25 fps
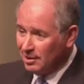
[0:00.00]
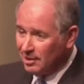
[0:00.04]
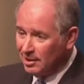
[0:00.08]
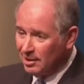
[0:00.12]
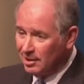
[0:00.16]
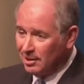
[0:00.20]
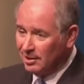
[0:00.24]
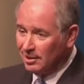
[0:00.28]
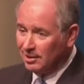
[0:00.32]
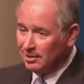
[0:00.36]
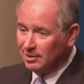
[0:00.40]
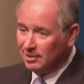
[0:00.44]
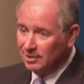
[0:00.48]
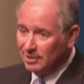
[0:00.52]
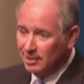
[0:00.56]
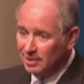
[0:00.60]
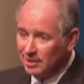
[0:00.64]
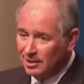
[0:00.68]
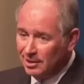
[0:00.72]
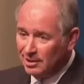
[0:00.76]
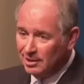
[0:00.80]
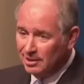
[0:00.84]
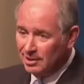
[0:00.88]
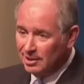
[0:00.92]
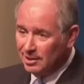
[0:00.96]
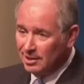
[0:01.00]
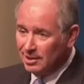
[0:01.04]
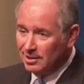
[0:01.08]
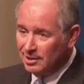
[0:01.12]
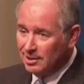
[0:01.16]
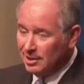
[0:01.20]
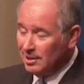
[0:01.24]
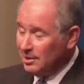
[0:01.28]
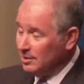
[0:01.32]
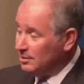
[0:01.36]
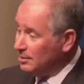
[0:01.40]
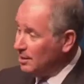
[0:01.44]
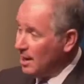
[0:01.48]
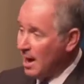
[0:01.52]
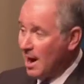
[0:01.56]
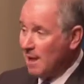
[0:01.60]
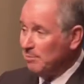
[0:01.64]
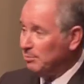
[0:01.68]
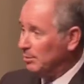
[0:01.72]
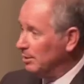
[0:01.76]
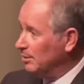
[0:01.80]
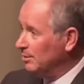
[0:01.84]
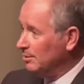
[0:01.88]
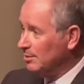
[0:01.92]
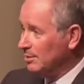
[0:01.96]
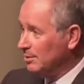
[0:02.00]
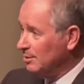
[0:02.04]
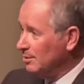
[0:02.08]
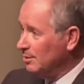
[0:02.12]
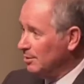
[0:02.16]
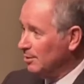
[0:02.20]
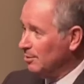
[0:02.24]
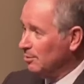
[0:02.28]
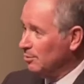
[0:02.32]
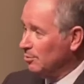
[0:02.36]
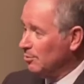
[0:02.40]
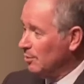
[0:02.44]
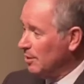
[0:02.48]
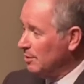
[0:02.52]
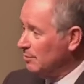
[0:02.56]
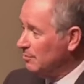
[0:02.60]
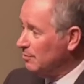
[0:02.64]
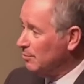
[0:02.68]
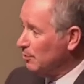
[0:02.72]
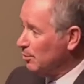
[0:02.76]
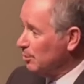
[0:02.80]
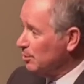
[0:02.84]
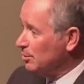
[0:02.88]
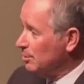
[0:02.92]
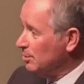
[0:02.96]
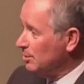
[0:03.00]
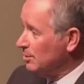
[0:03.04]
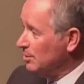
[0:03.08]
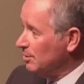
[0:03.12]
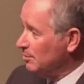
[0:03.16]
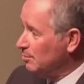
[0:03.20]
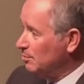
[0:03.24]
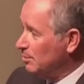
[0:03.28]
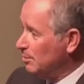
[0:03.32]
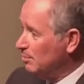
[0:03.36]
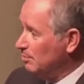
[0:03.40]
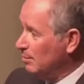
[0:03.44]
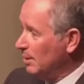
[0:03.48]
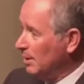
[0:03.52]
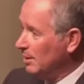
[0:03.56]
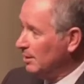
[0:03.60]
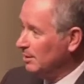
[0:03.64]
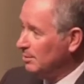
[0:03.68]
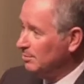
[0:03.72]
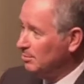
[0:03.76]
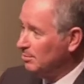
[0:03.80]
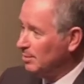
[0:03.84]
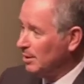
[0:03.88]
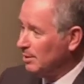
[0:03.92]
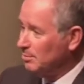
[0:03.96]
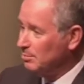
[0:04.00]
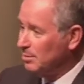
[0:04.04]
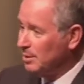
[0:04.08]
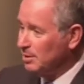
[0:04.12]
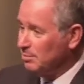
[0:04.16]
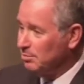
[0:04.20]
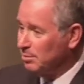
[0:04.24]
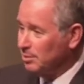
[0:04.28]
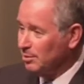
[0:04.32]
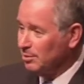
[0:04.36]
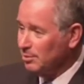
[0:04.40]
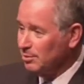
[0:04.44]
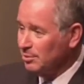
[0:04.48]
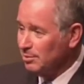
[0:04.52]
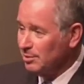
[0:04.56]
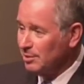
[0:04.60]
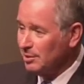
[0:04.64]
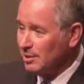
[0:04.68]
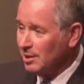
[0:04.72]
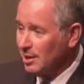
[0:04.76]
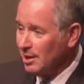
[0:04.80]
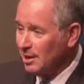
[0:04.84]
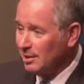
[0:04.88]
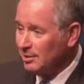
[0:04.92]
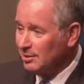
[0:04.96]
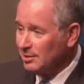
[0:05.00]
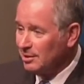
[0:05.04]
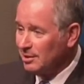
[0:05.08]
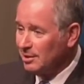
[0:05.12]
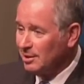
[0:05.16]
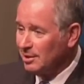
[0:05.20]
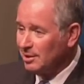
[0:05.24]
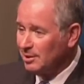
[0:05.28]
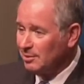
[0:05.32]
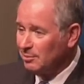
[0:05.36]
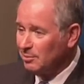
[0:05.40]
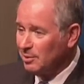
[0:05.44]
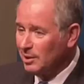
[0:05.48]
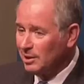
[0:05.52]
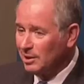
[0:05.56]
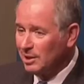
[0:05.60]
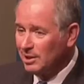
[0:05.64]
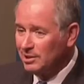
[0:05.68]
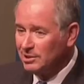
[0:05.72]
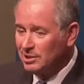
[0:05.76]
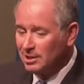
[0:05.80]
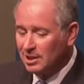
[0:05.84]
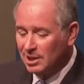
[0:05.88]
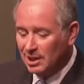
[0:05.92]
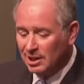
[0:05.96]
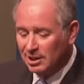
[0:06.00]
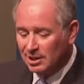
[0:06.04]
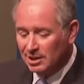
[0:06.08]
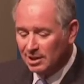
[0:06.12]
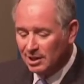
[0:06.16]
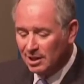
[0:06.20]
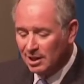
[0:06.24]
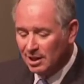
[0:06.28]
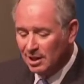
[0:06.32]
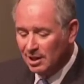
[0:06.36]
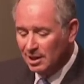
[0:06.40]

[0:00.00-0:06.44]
Uh, and it, it's happened. You know, great fortunes have been made by people who are not uh, well educated.